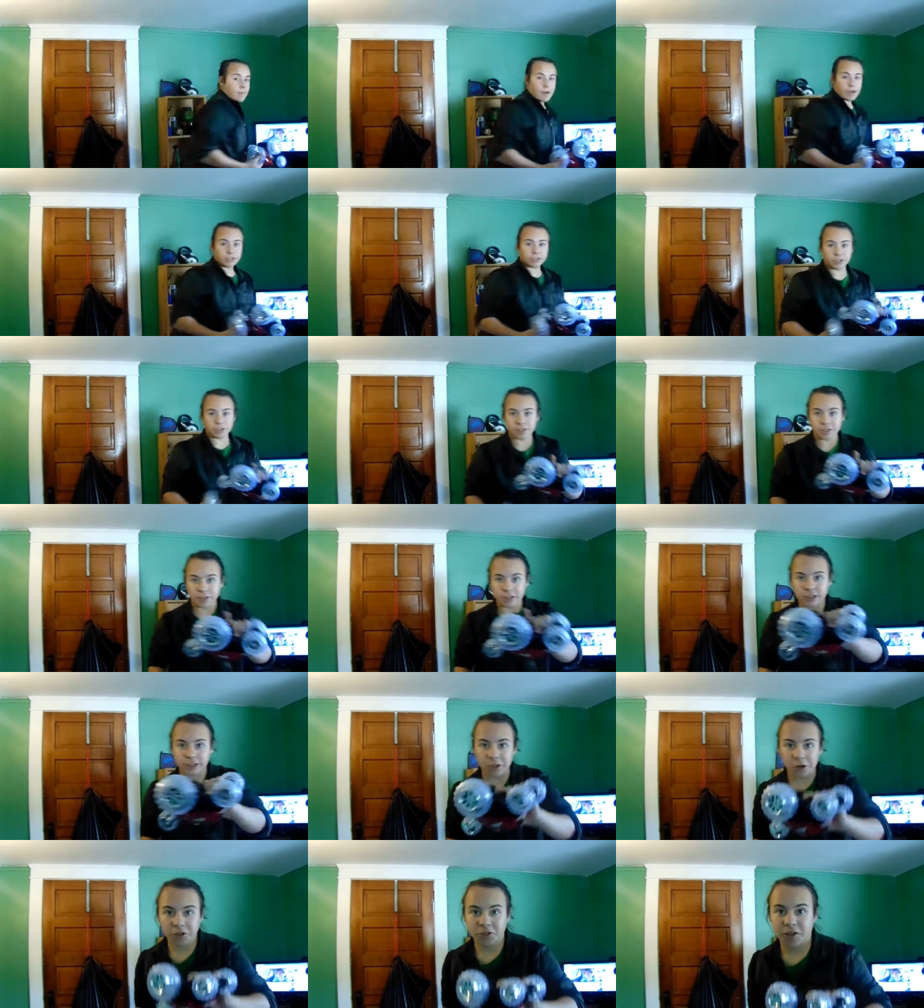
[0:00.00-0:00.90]
I'm actually just gonna
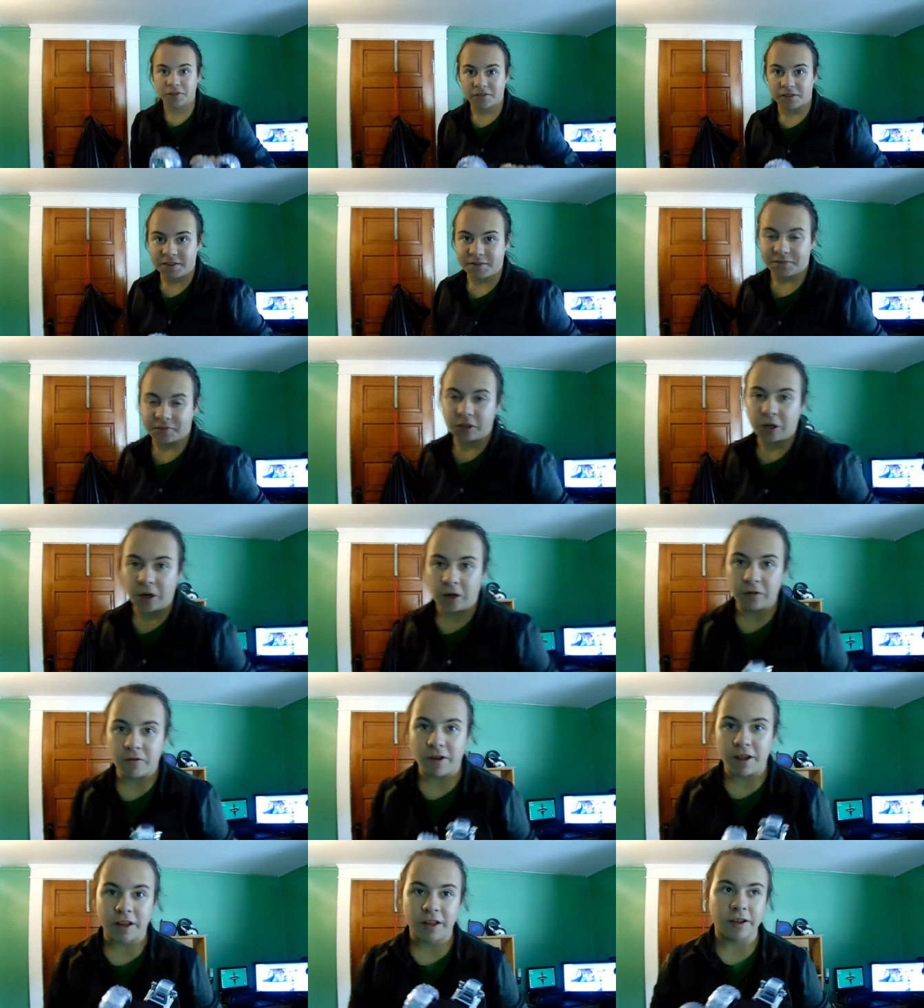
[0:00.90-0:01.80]
close off this
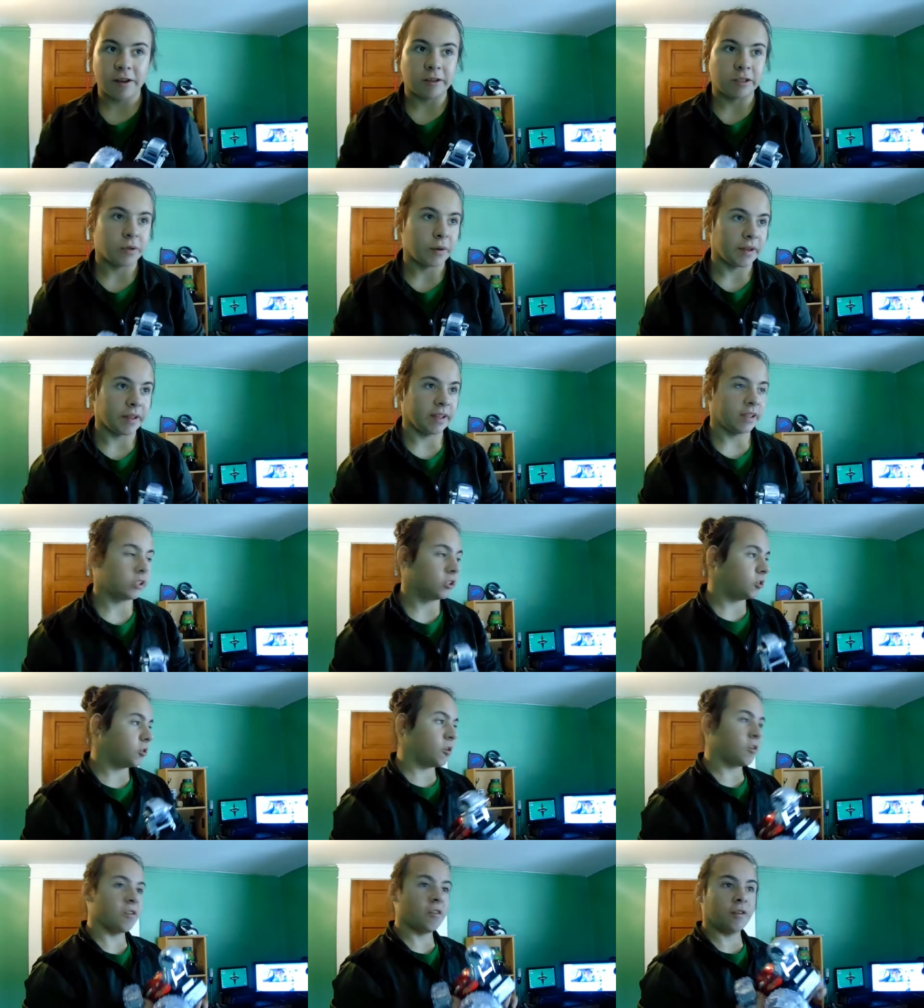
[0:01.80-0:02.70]
vlog right here so I can get
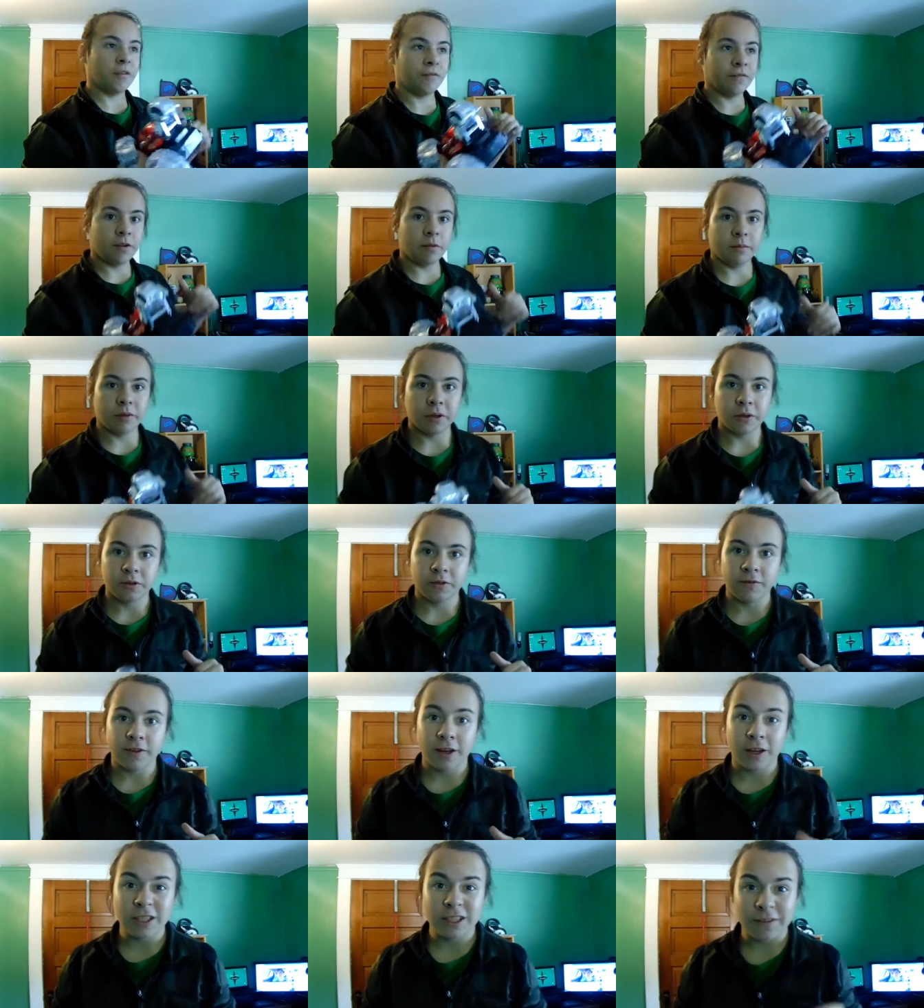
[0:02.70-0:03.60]
started on filming those
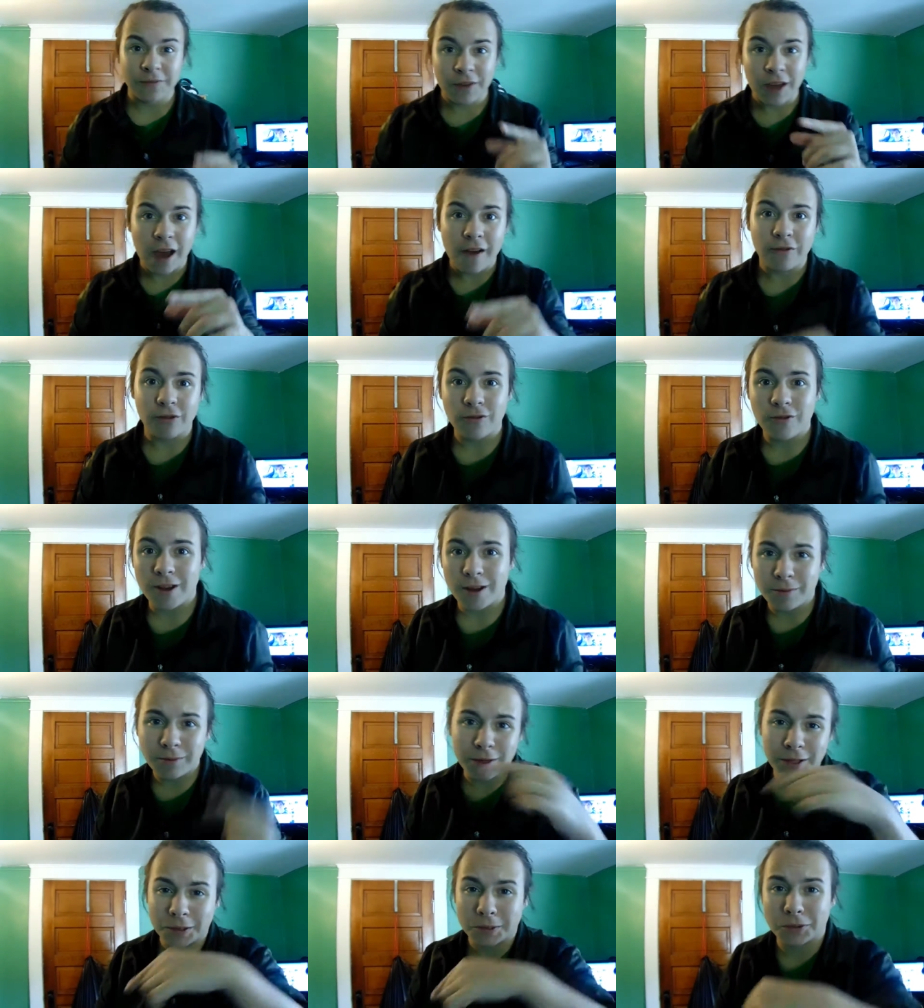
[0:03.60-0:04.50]
videos. If you haven't already,
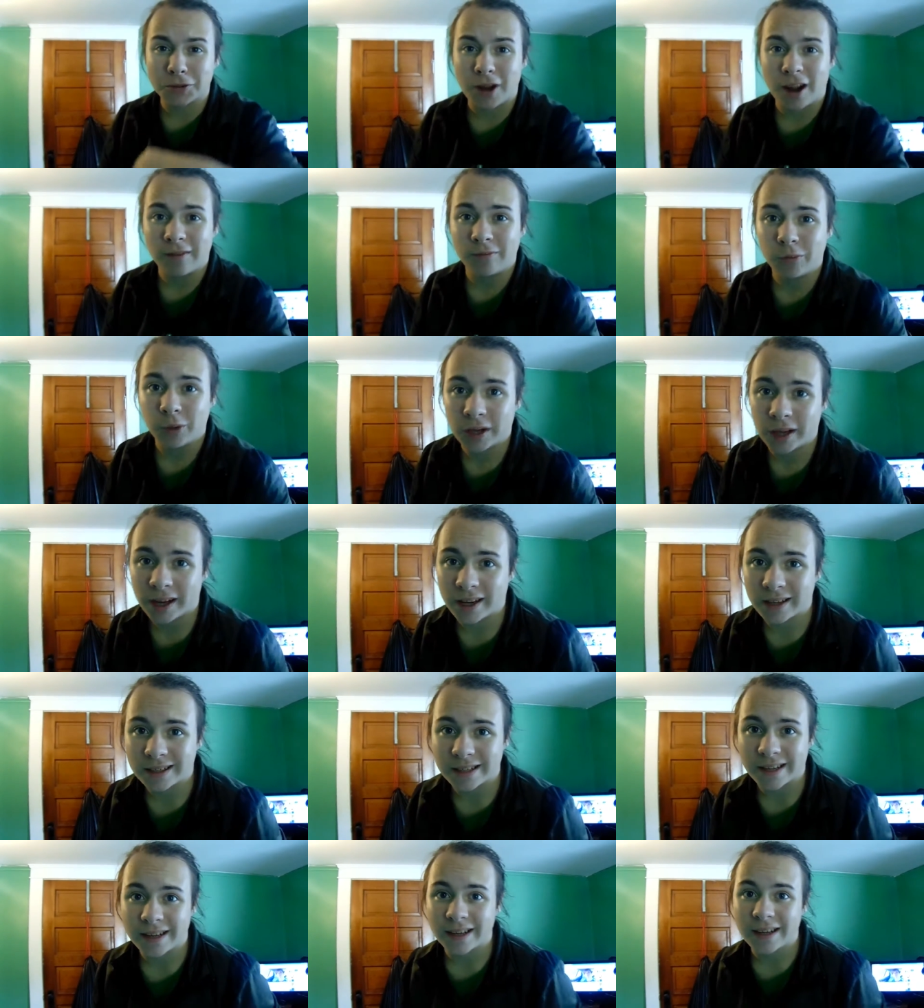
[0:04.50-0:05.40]
please subscribe for more
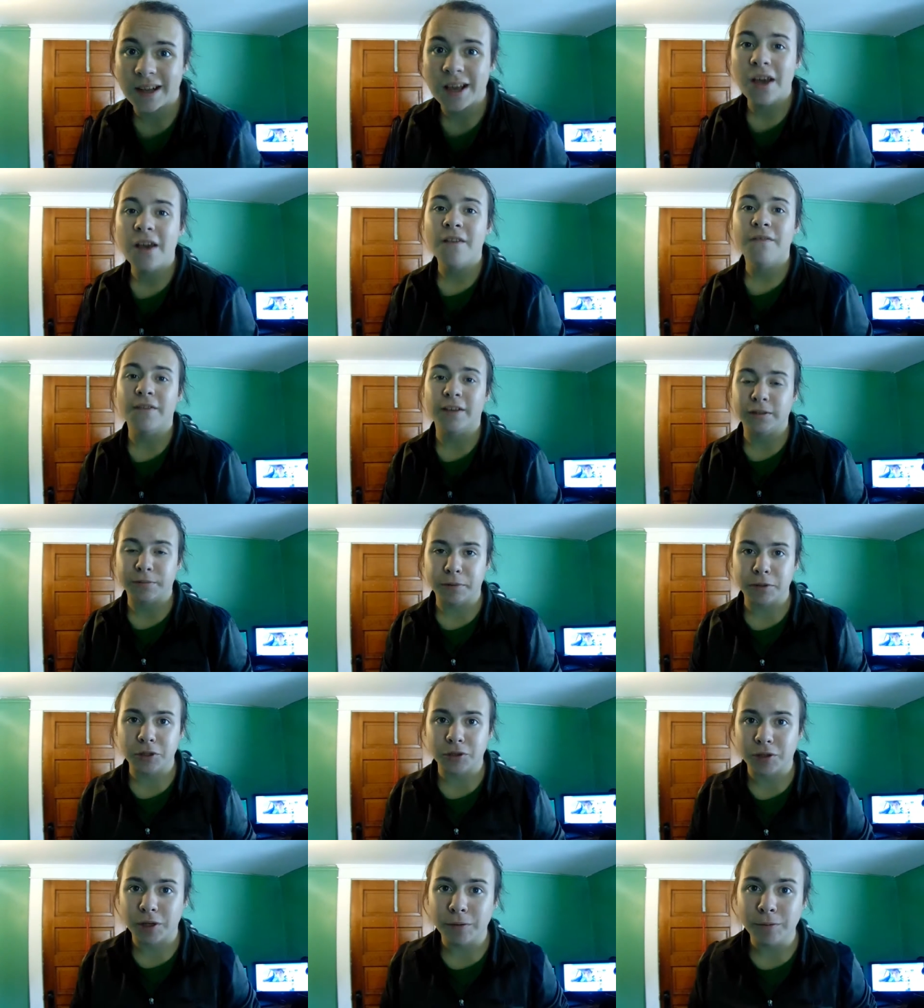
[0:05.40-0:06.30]
content.
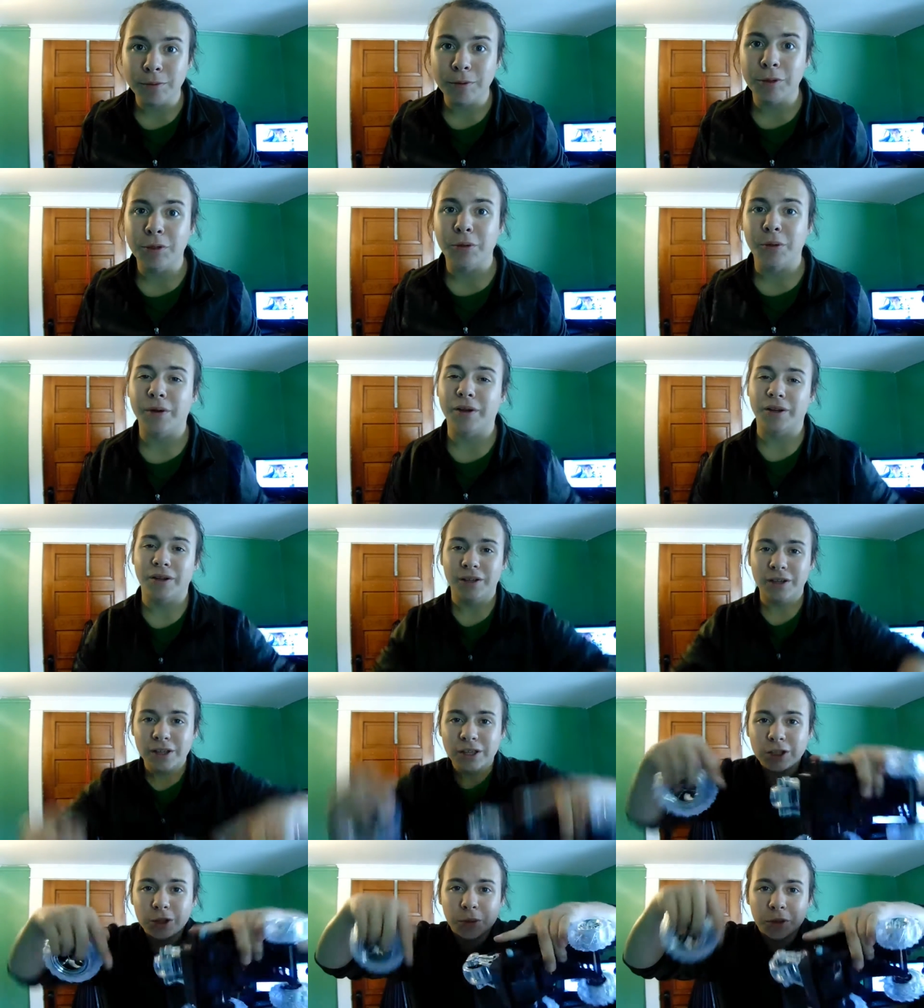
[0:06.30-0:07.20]
Facebook, Instagram, YouTube, Twitter,
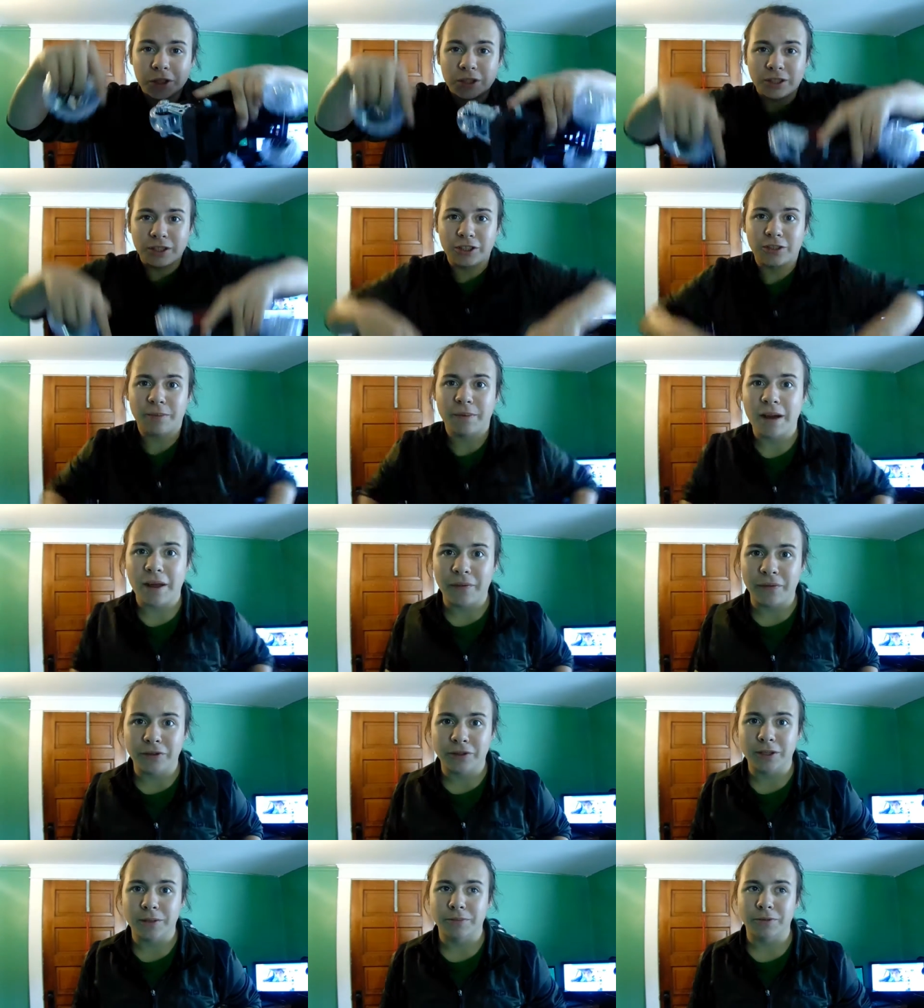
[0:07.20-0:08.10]
Twitch, links will be down
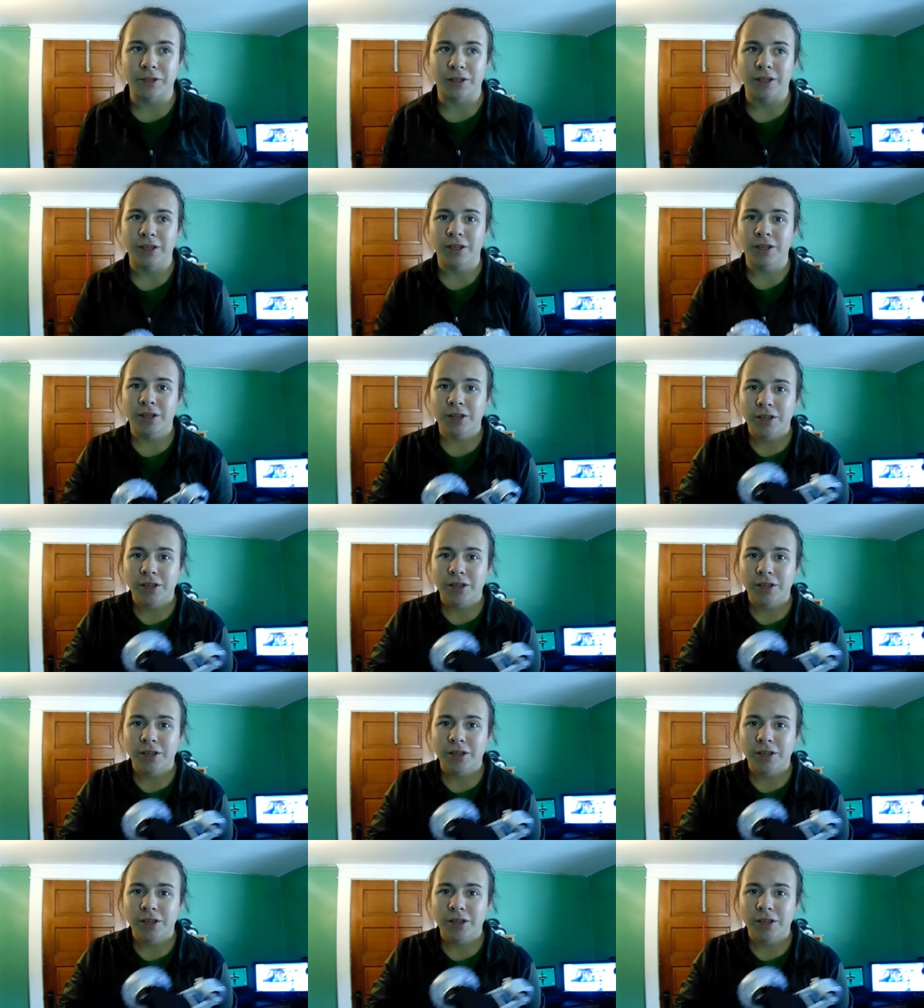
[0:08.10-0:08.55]
in the description.